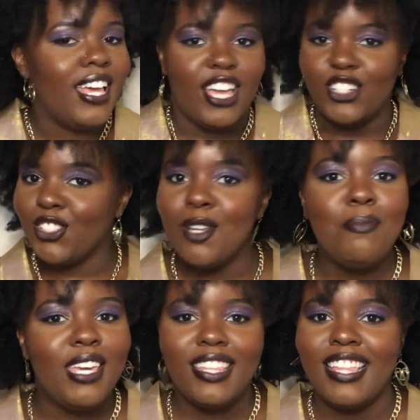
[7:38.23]
It shouldn't
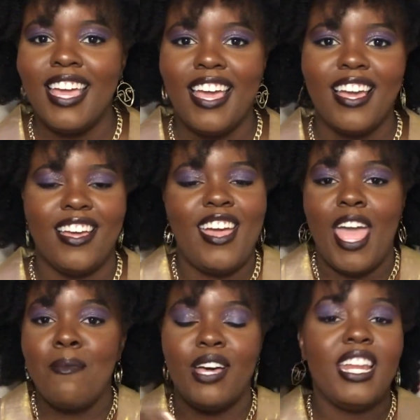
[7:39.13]
be a thing,
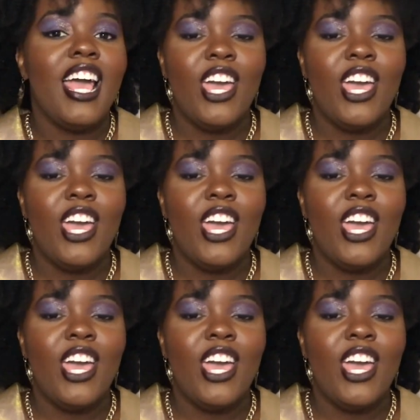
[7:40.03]
but